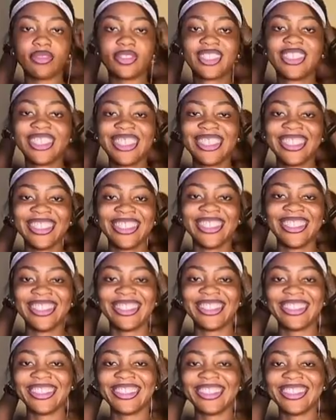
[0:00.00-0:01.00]
here
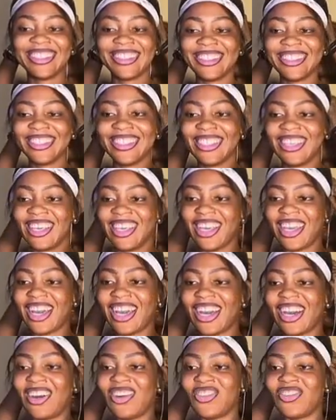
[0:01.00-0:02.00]
because it was getting
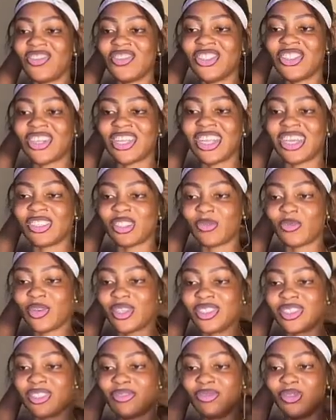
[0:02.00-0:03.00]
together already. So she
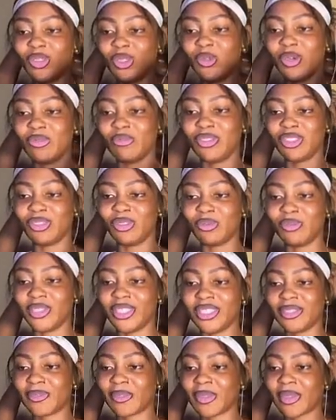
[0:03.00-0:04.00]
has separated the
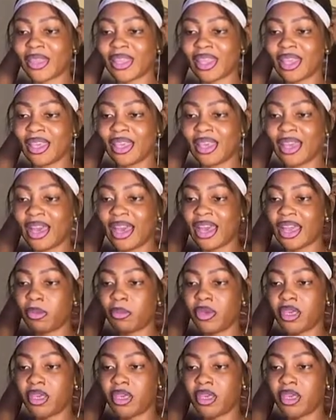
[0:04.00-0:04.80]
weave-on and she's